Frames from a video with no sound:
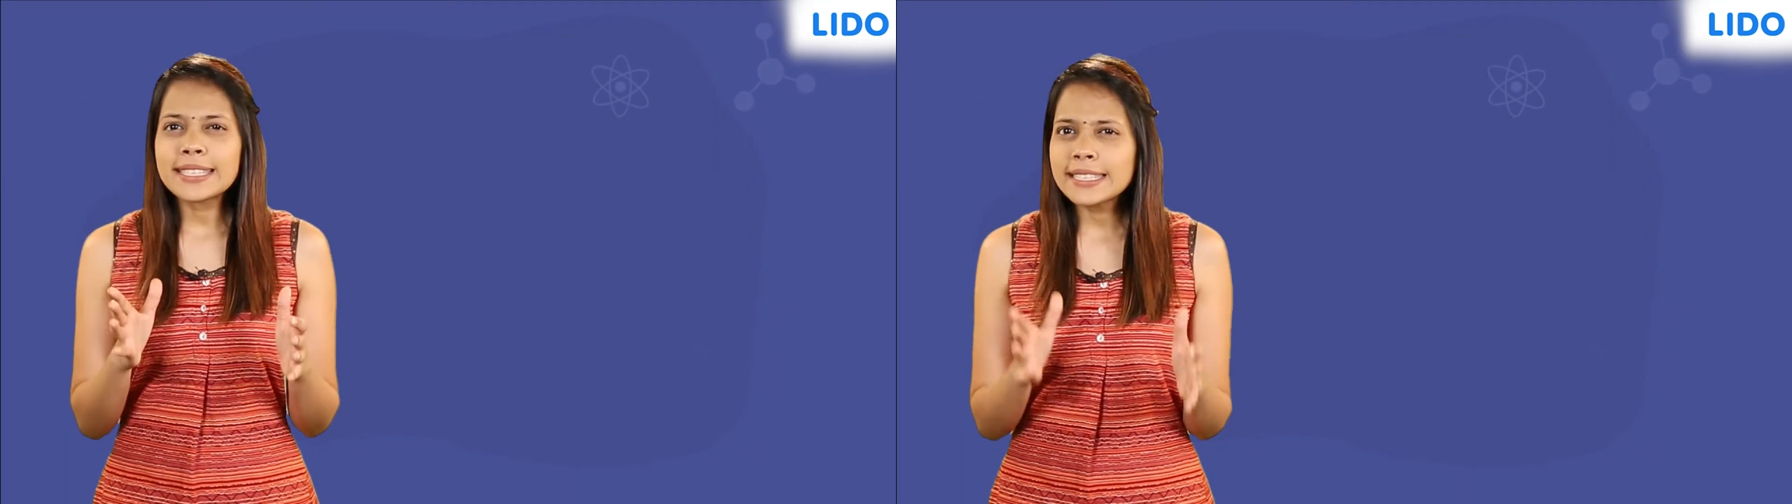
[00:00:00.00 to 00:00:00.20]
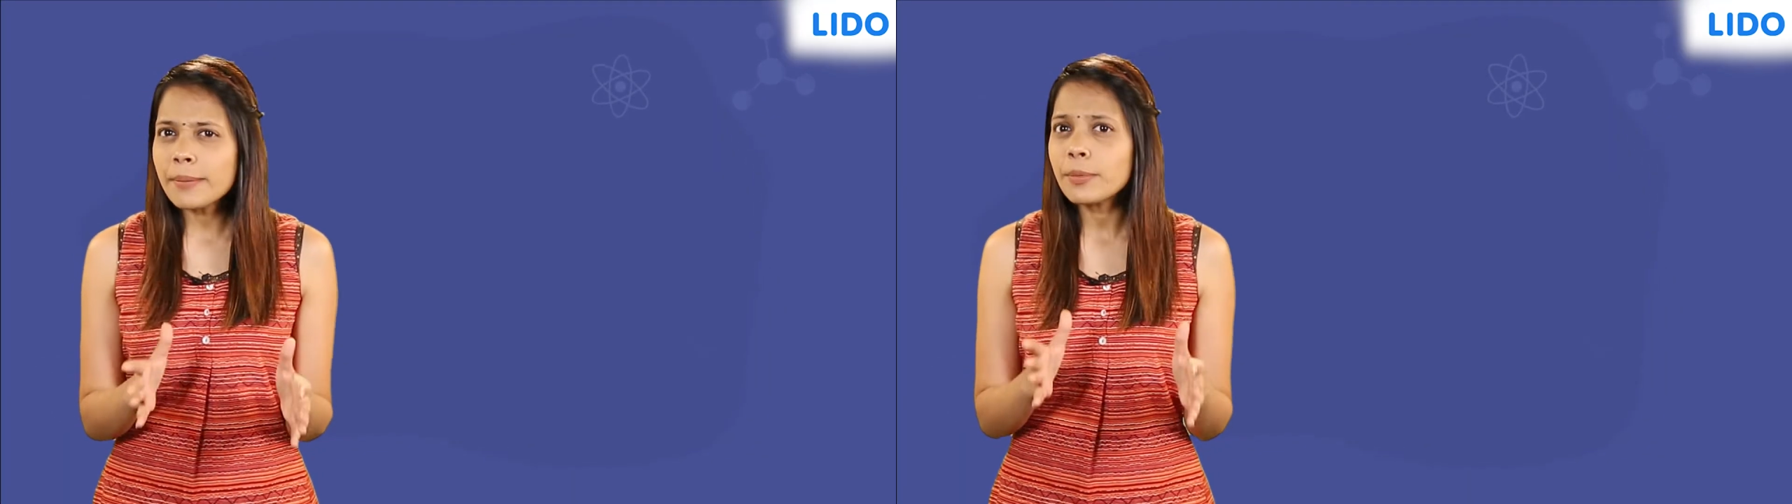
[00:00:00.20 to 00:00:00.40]

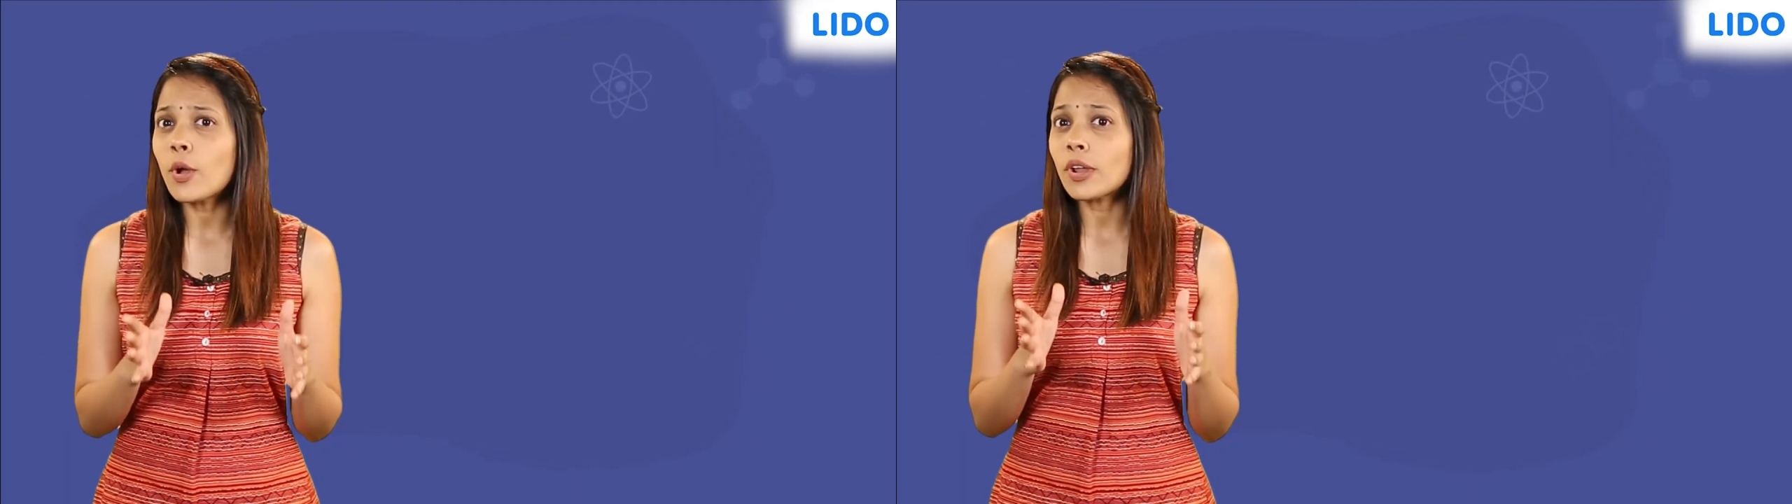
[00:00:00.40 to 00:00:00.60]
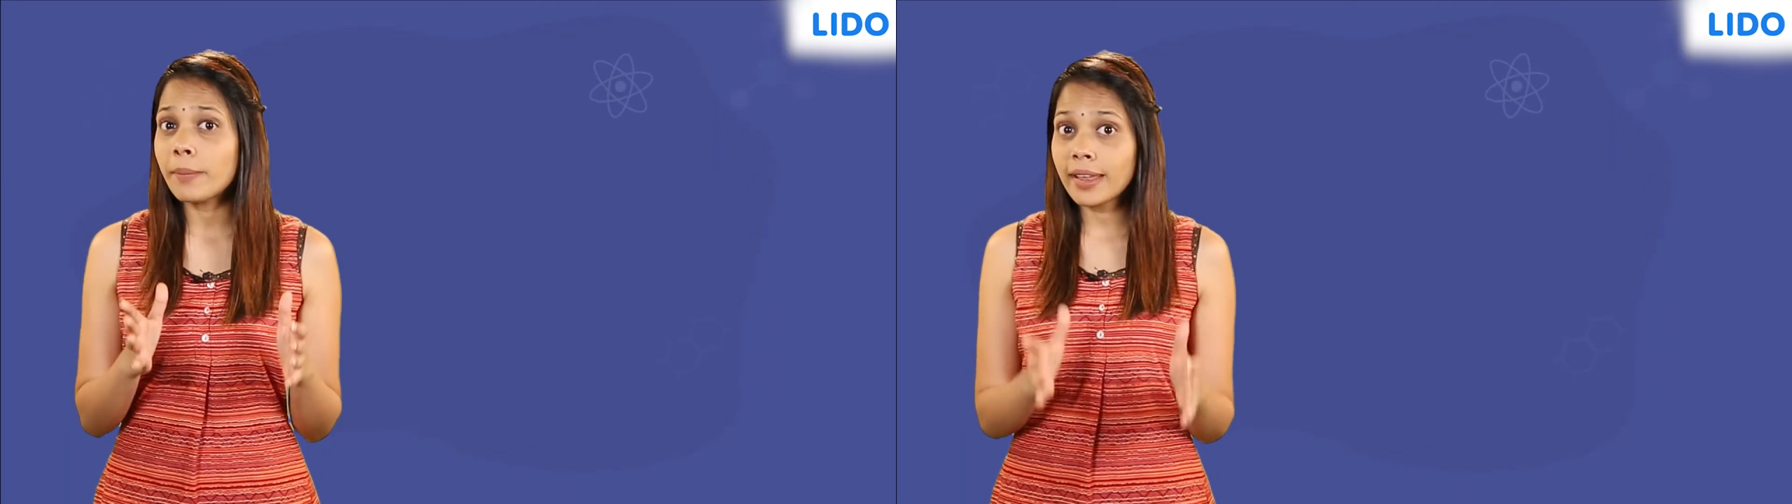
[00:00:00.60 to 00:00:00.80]
some
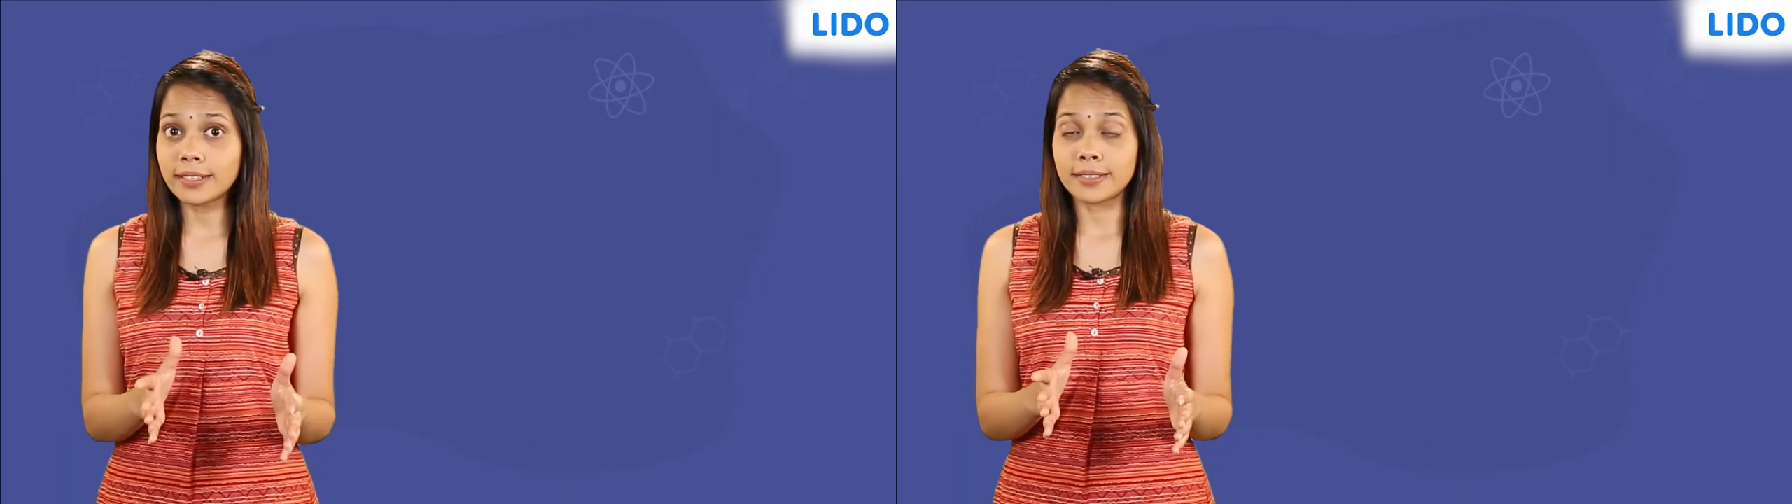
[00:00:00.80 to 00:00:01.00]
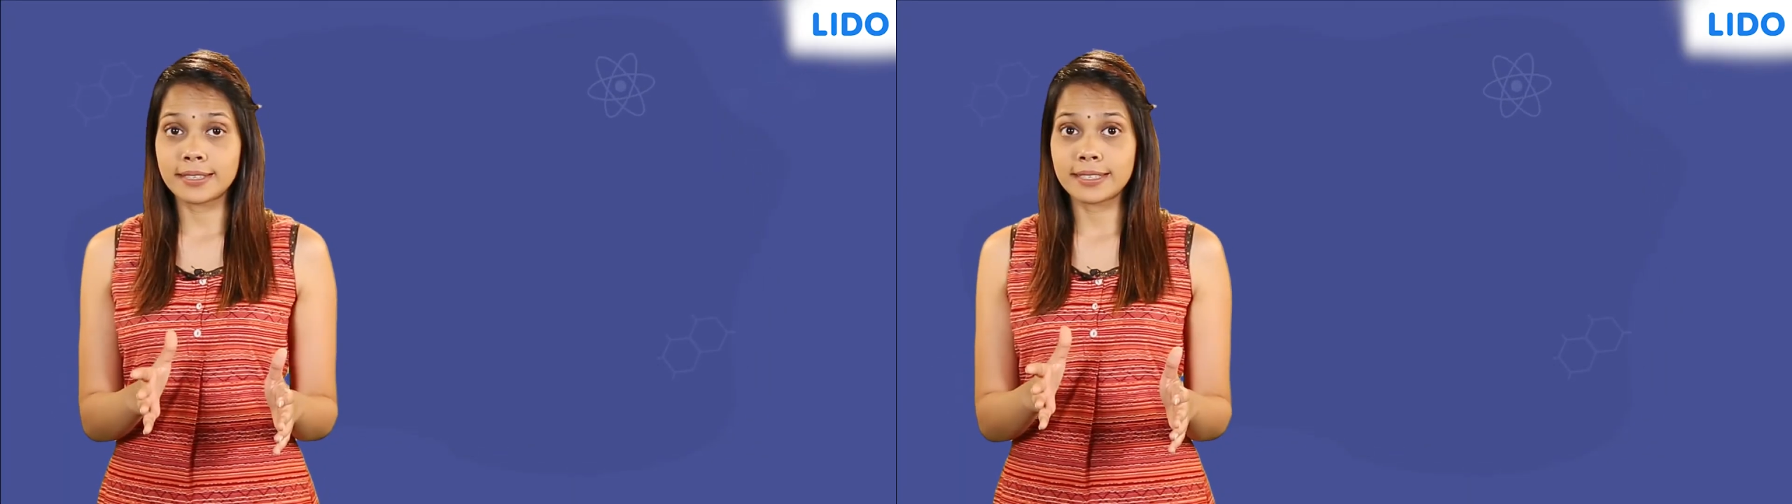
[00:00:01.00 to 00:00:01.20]

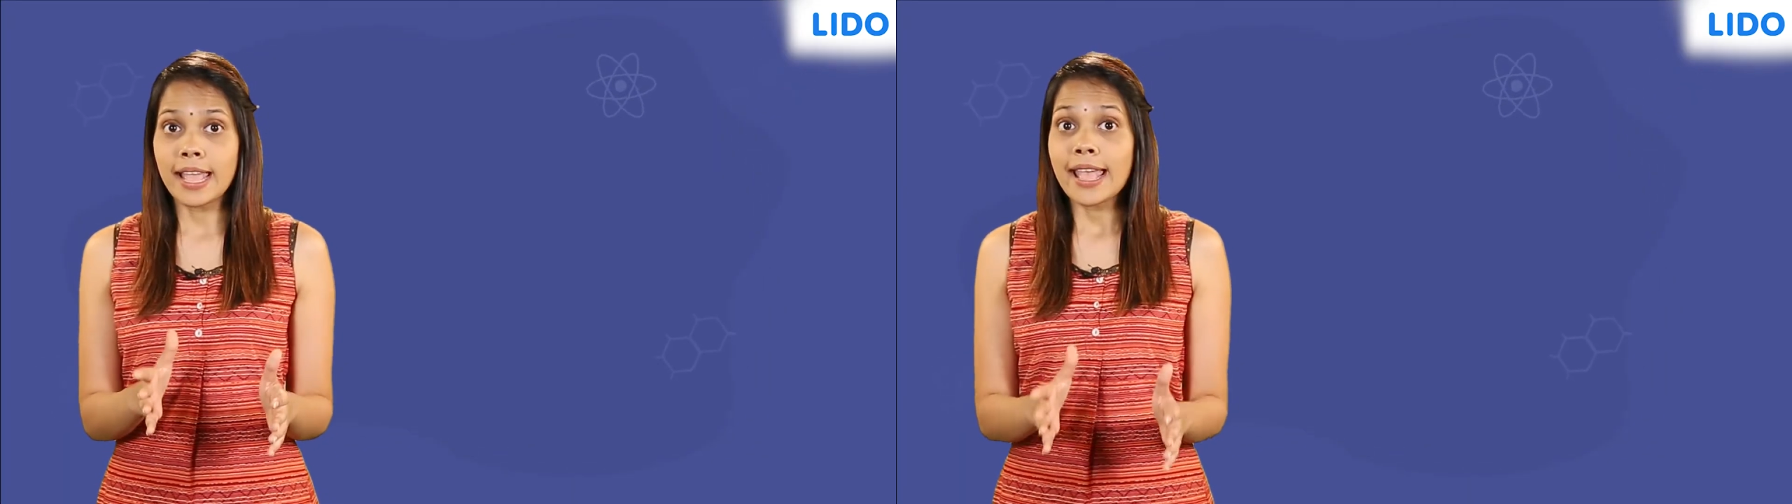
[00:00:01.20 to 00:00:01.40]
non-metals